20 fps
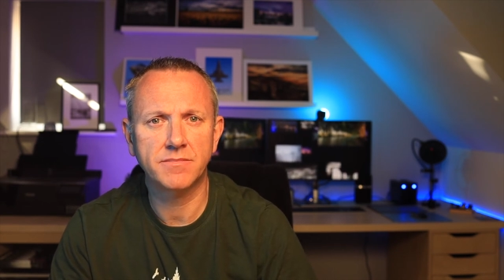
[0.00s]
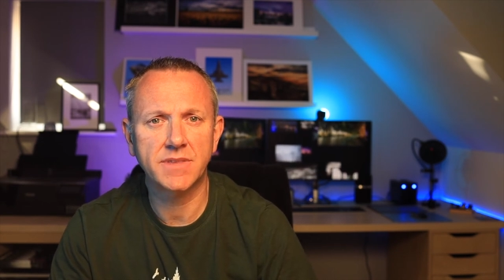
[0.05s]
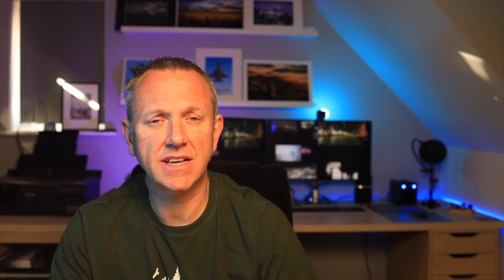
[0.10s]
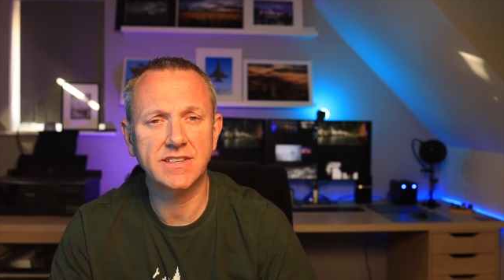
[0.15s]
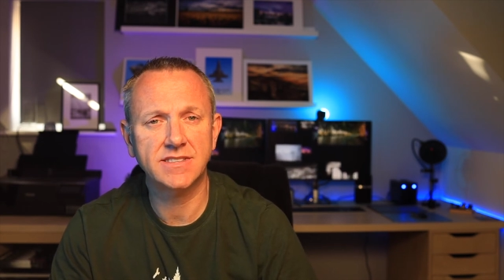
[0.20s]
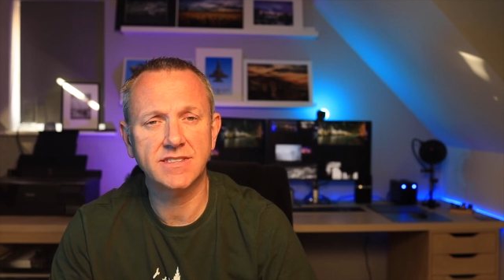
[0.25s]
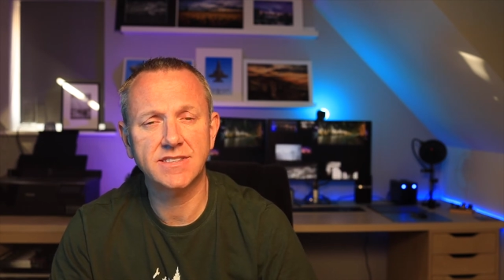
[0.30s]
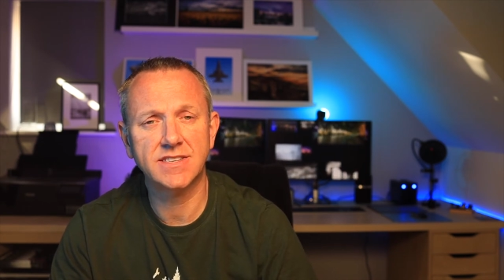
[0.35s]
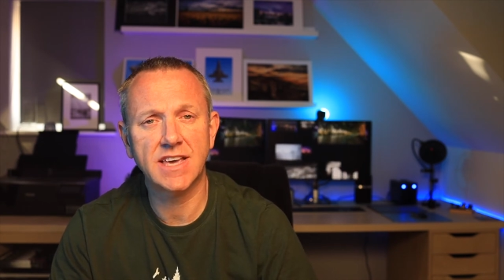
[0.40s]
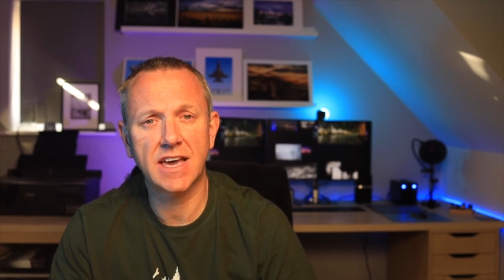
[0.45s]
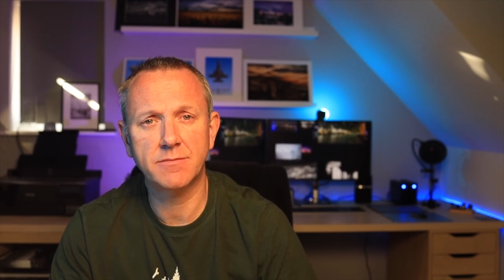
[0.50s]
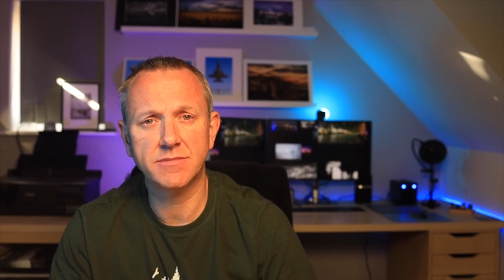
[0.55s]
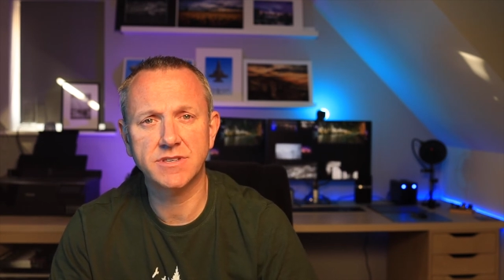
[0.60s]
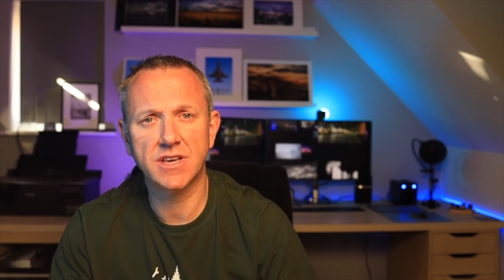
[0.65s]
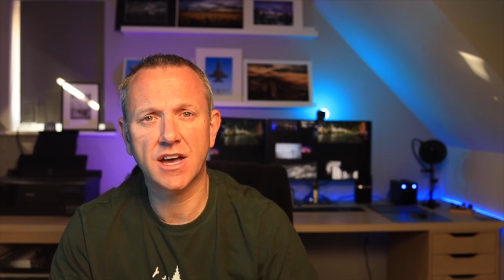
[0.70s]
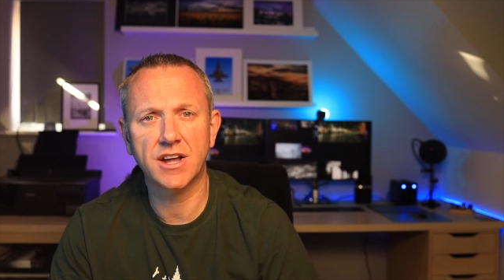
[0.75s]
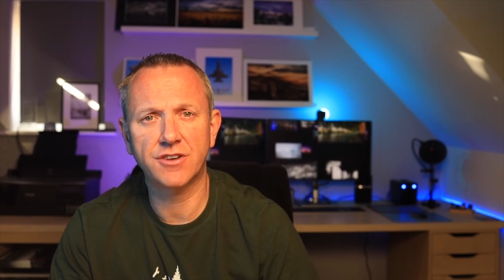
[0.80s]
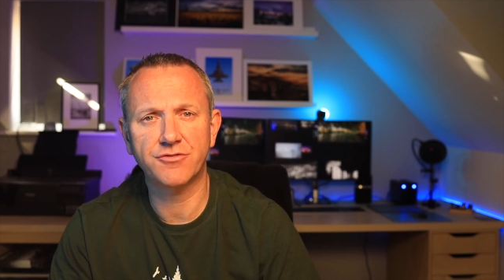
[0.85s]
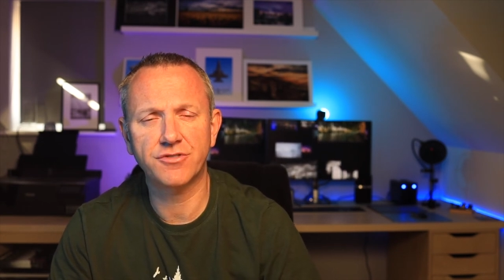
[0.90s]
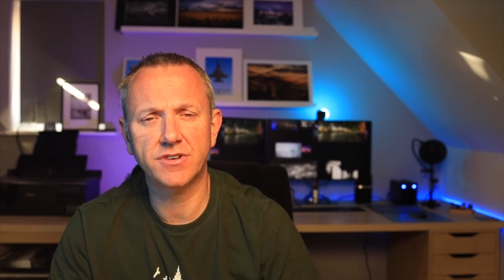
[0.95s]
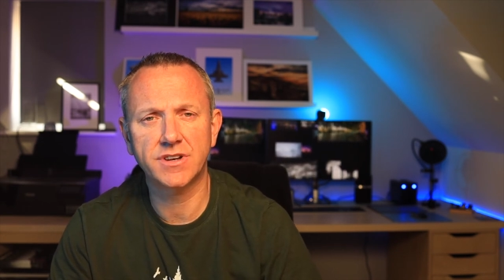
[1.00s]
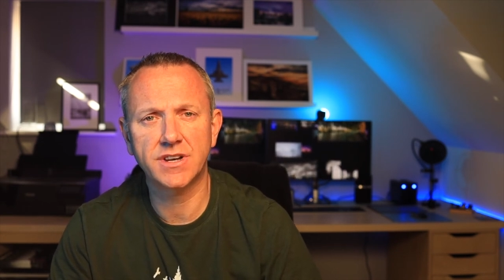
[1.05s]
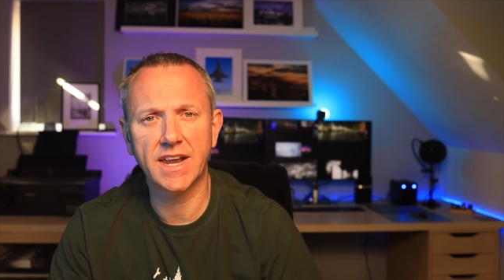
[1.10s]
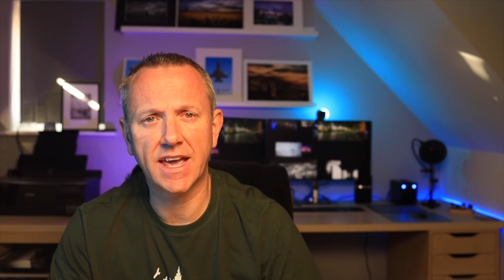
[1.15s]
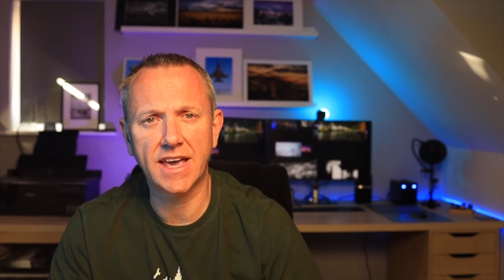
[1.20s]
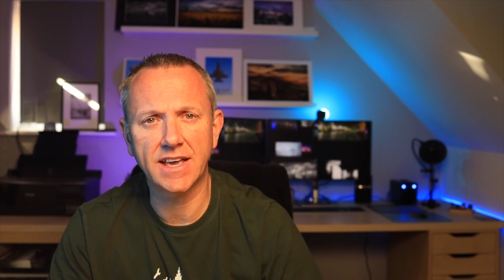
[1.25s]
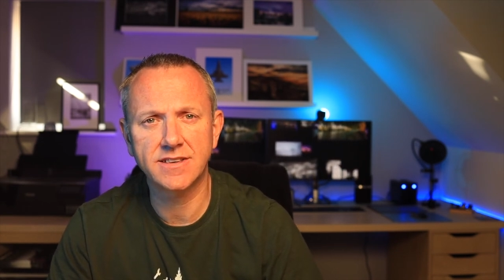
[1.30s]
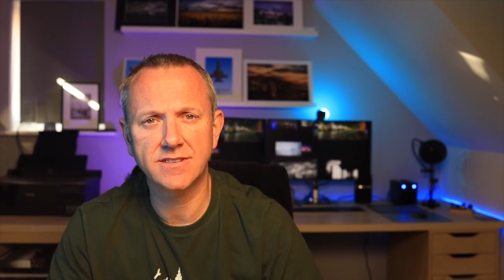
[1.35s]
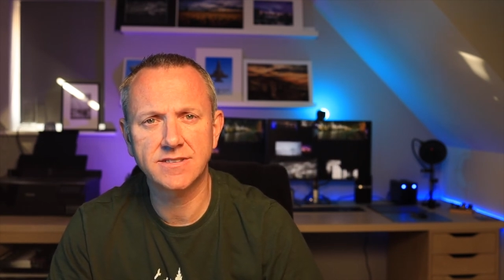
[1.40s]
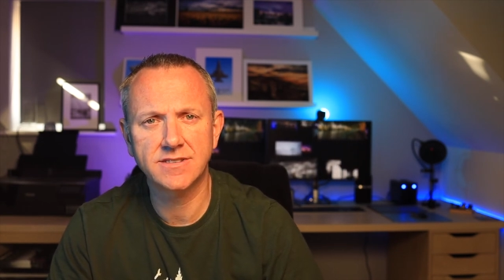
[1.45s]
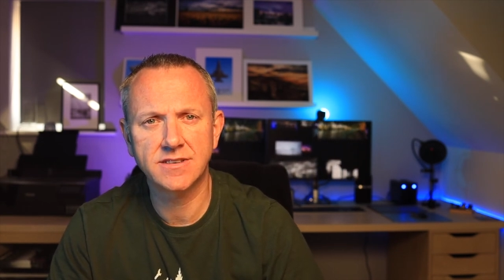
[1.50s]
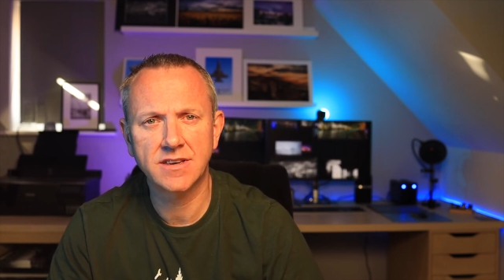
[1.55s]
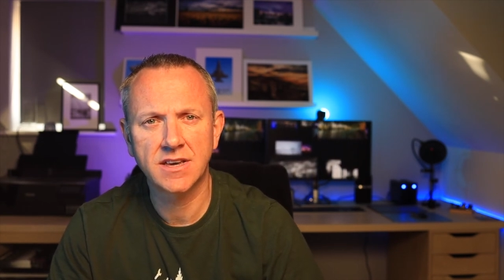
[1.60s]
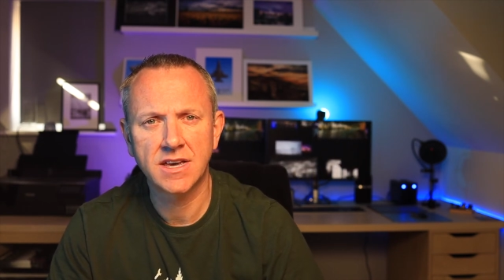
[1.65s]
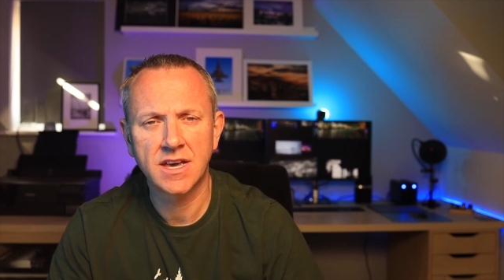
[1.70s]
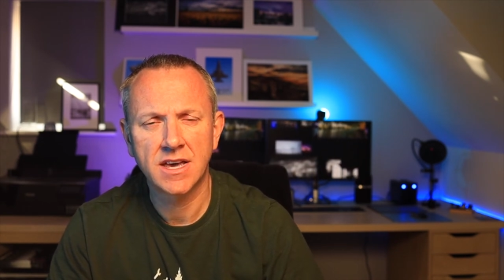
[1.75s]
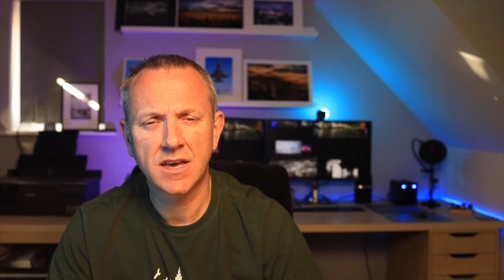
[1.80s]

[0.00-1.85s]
That's the same as 100 nits.